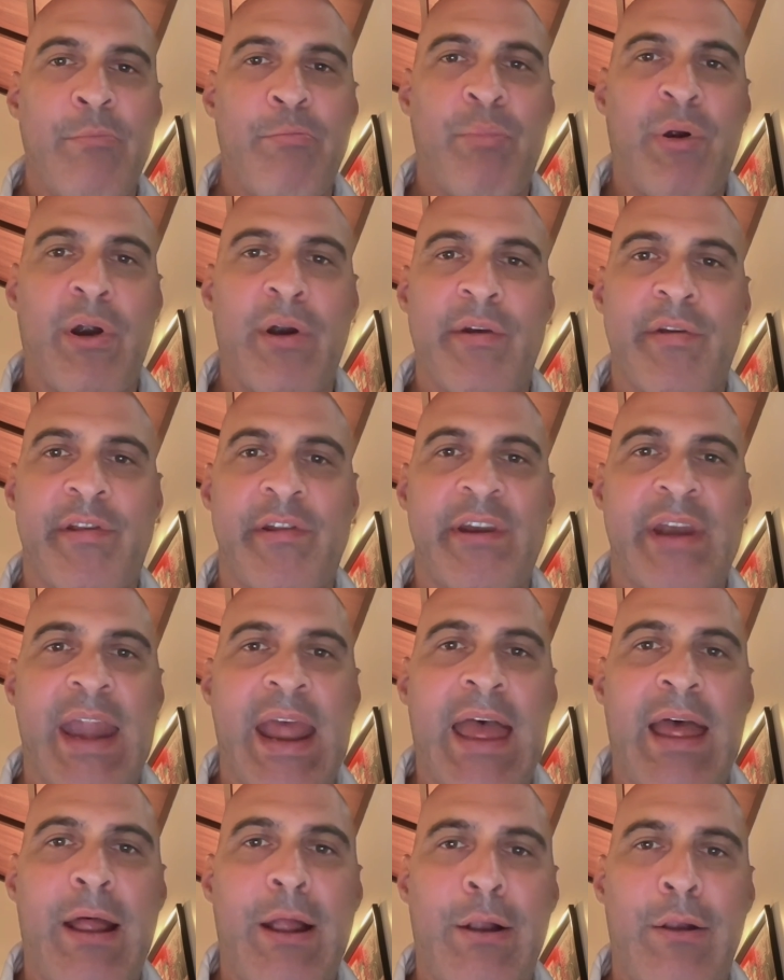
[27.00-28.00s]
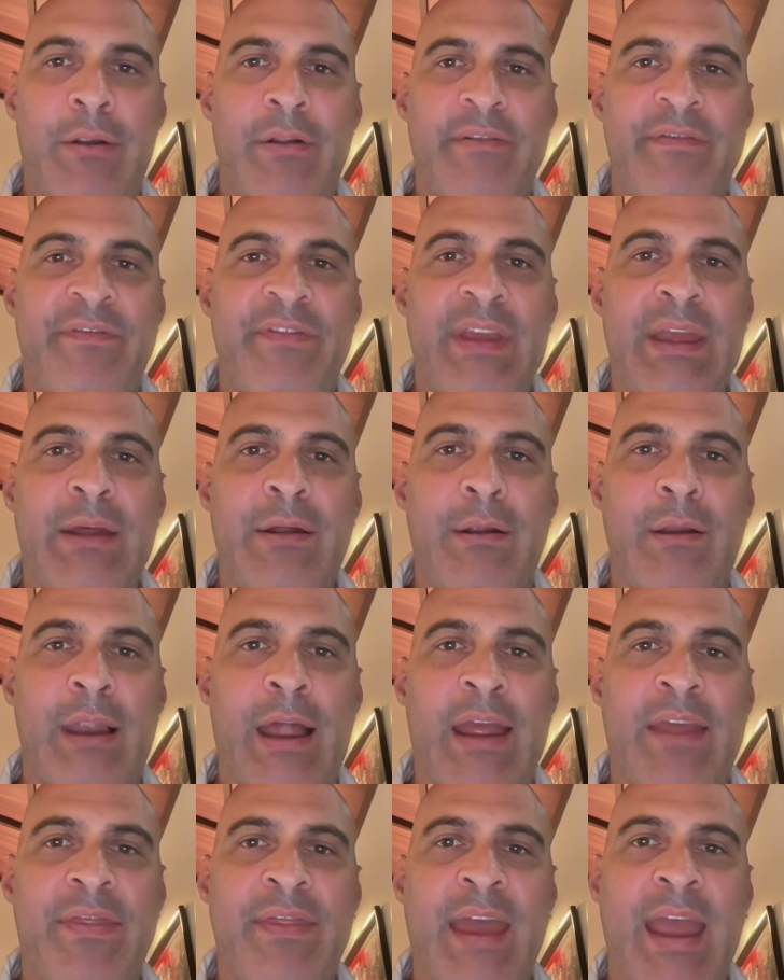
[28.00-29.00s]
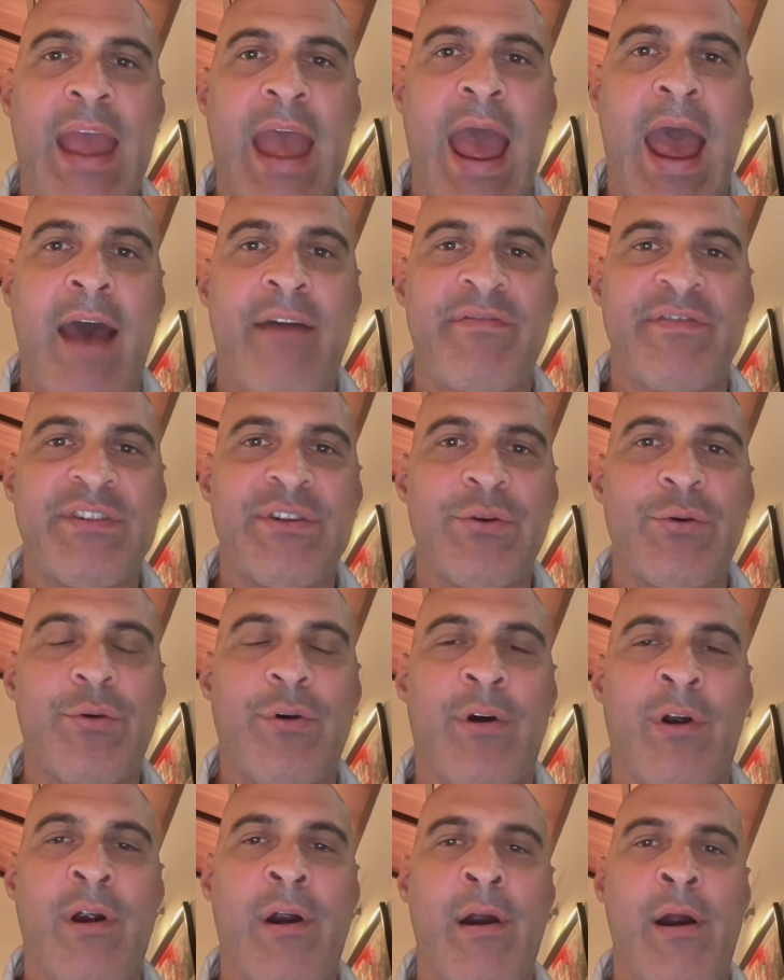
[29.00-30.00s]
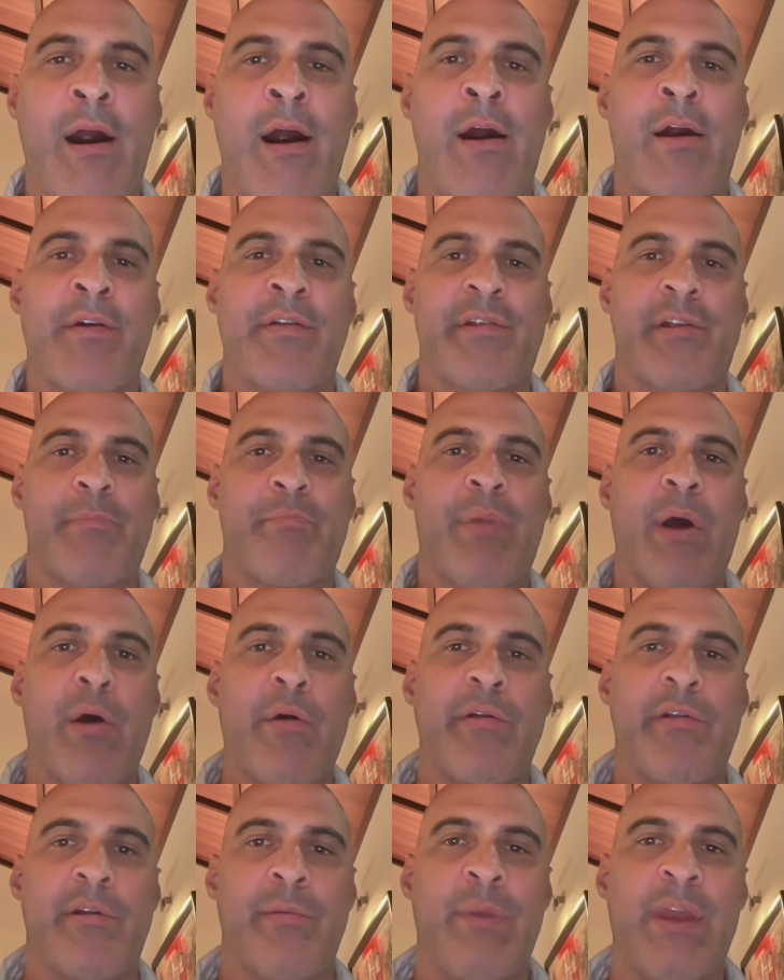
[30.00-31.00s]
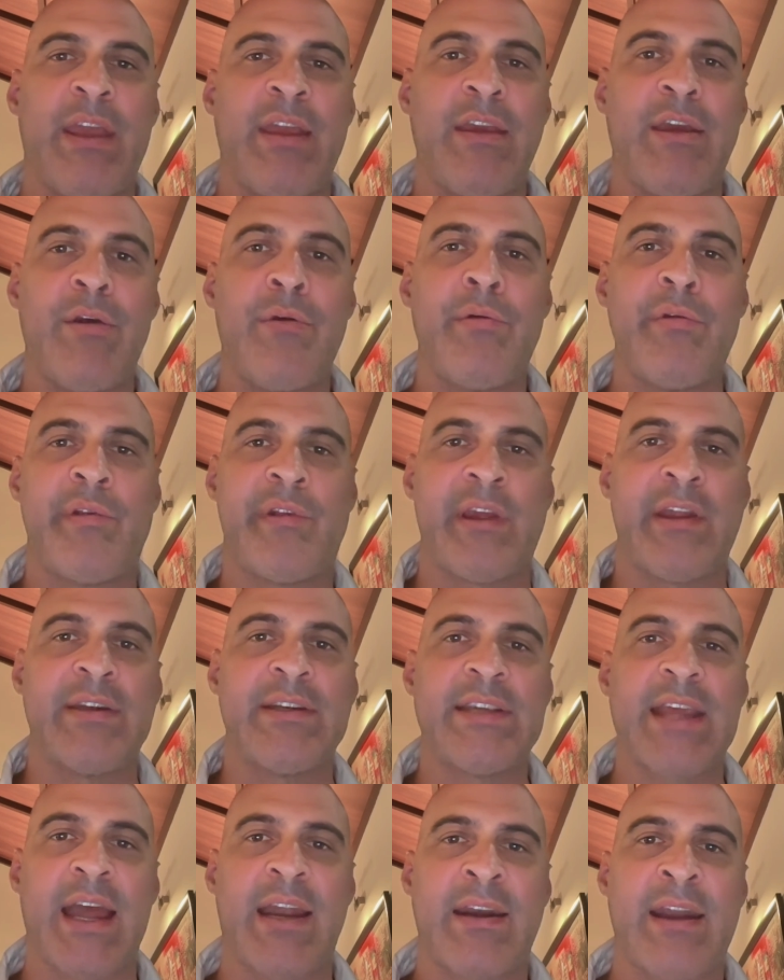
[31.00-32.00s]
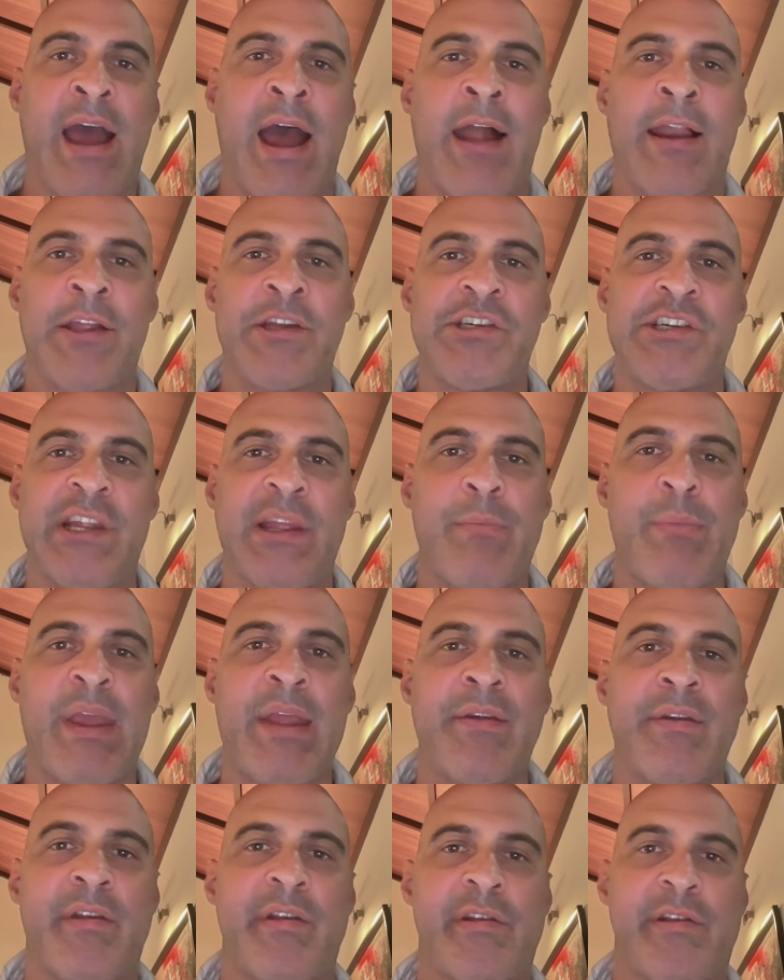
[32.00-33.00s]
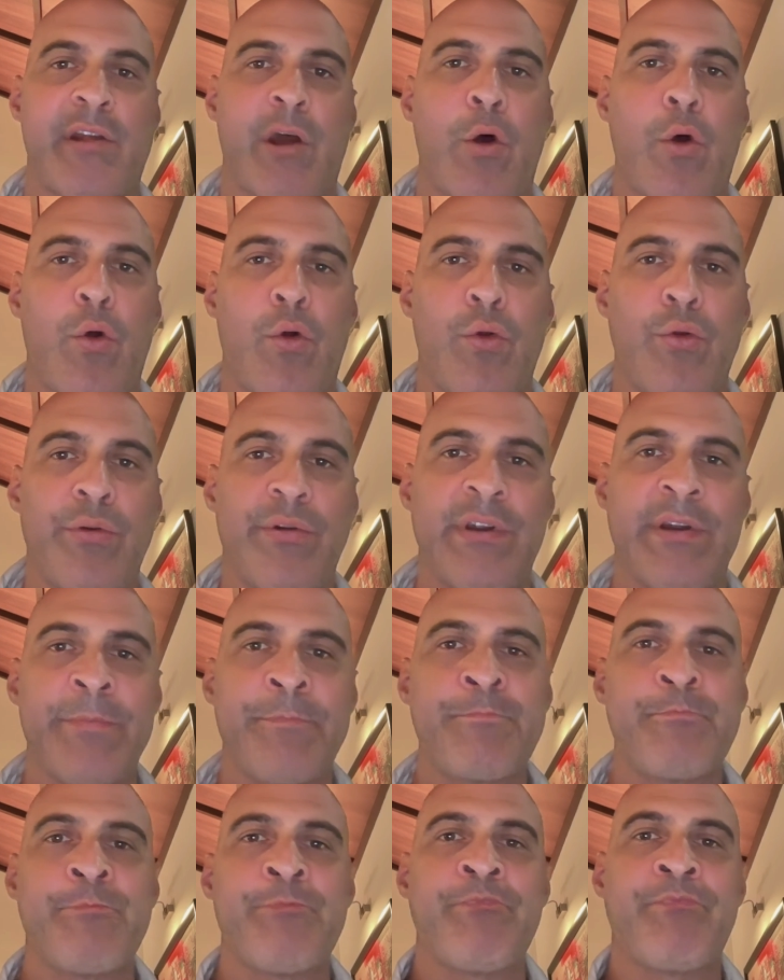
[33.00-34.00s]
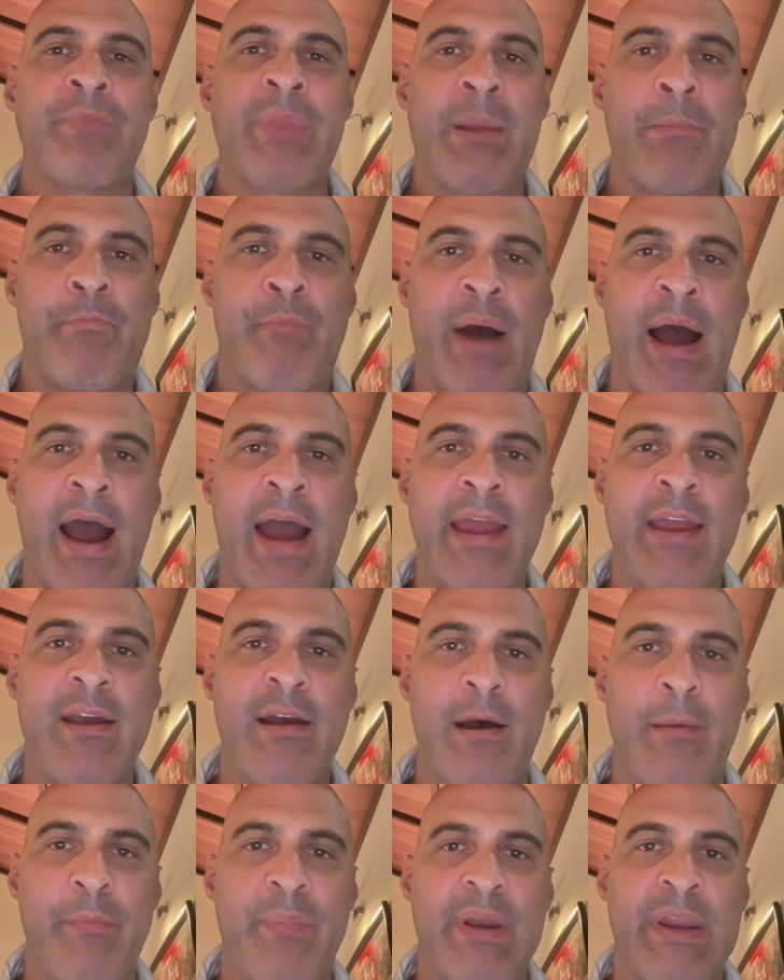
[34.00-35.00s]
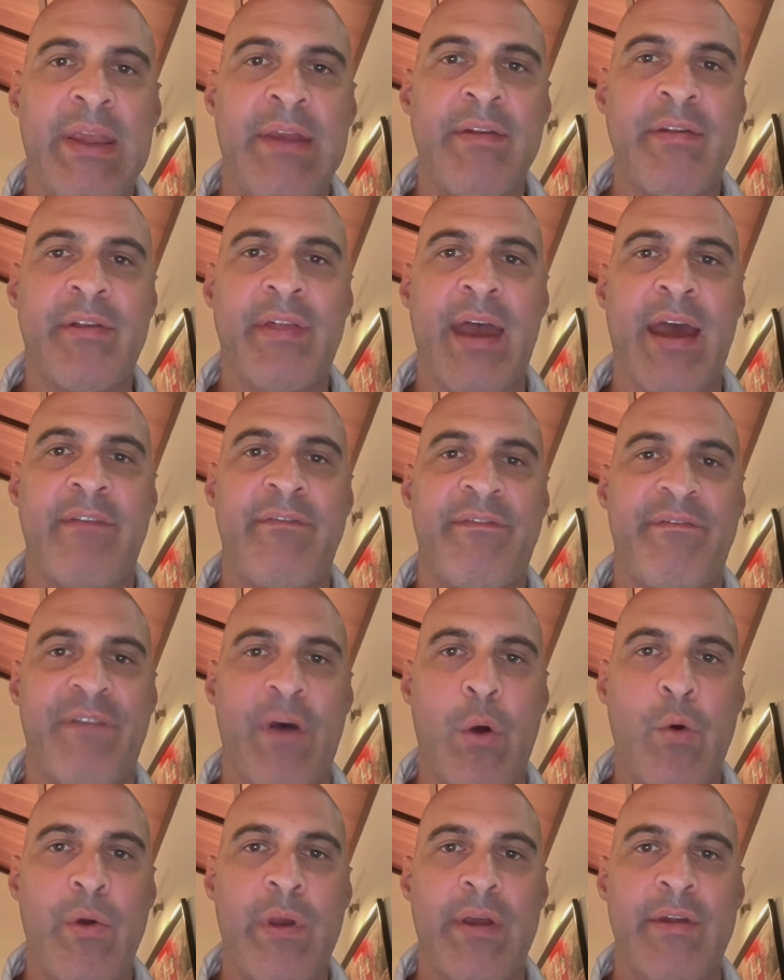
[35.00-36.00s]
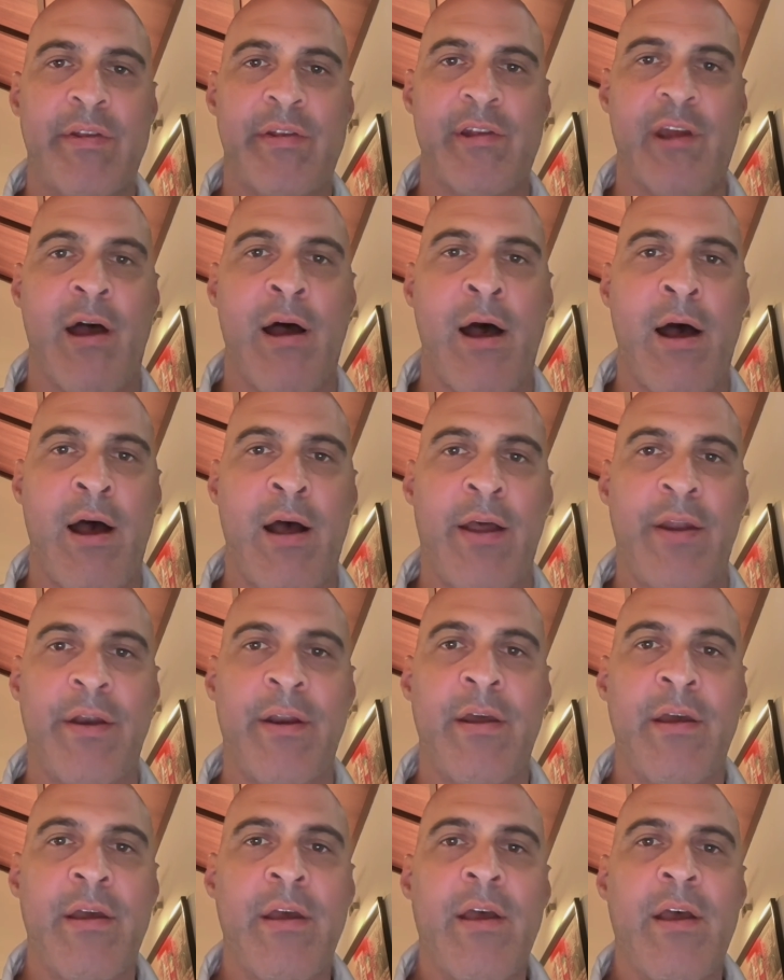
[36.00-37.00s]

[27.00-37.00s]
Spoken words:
personnel feel like they have to or are supposed to be using technology being sold by companies that focus on